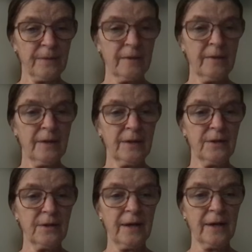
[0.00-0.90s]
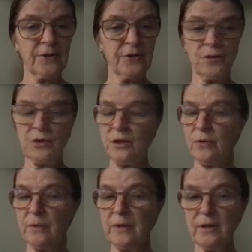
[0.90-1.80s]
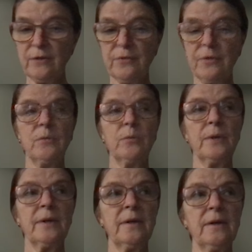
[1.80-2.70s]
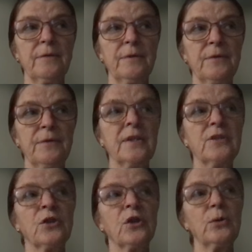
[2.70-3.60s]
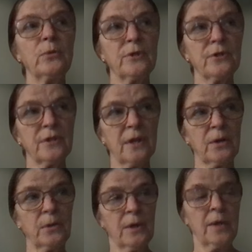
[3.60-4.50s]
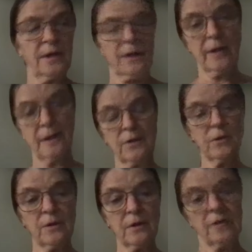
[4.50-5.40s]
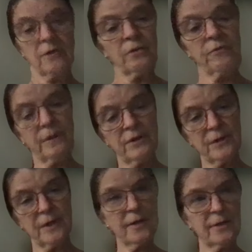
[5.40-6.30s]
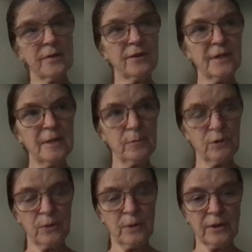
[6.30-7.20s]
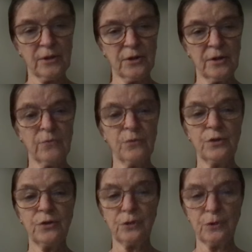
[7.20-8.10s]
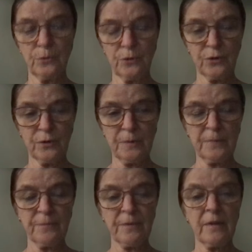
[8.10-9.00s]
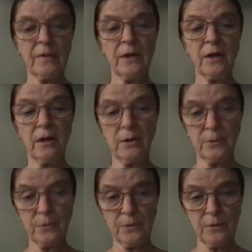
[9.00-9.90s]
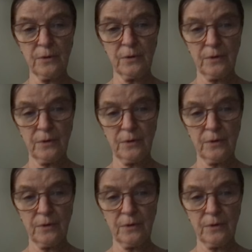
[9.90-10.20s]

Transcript: that acts on a totally different way. If, if things holds now, in, in novel studies, it seems to actually reduce the clone